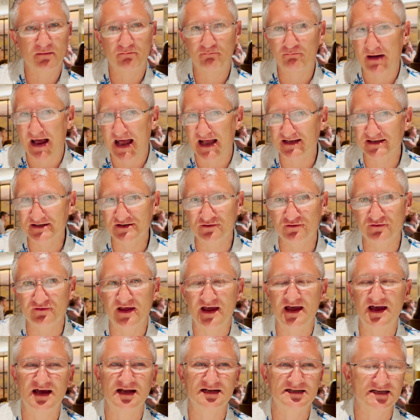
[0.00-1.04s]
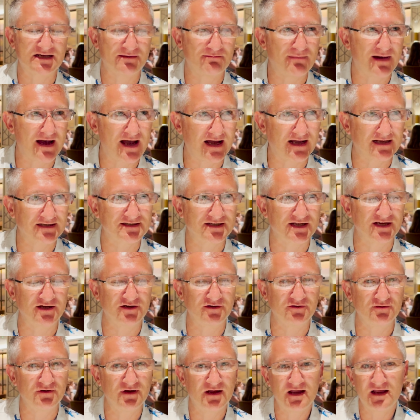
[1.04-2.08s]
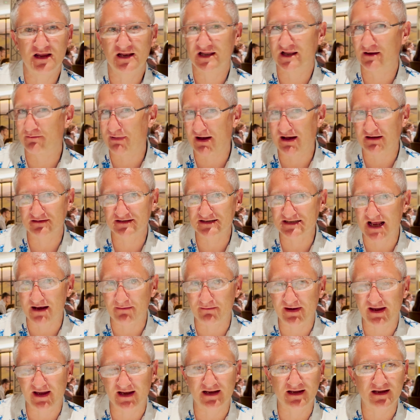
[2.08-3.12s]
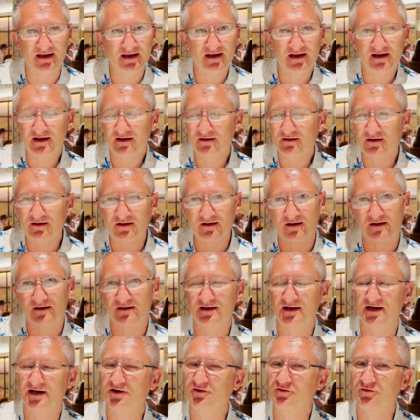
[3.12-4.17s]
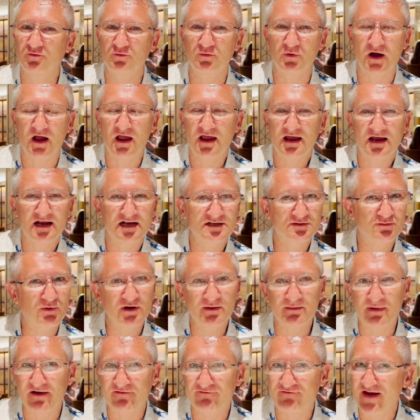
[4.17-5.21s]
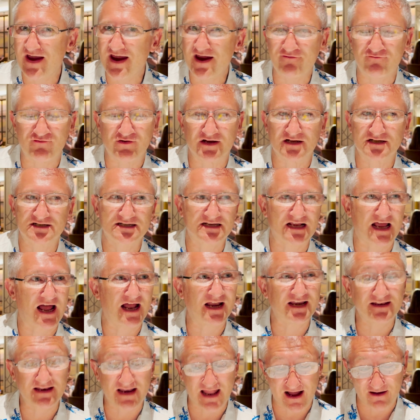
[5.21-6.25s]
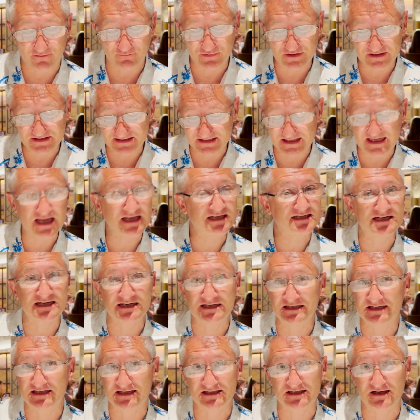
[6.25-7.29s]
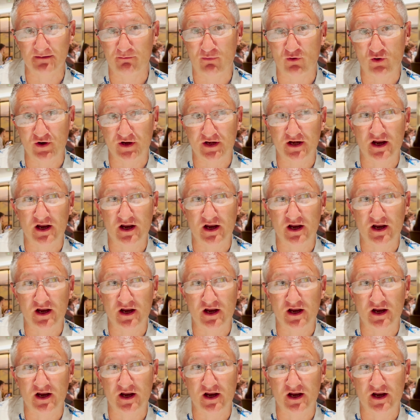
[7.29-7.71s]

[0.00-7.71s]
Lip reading: Basil there, tomato, the balsamic. Oh, it's one of my favourites, and it didn't disappoint.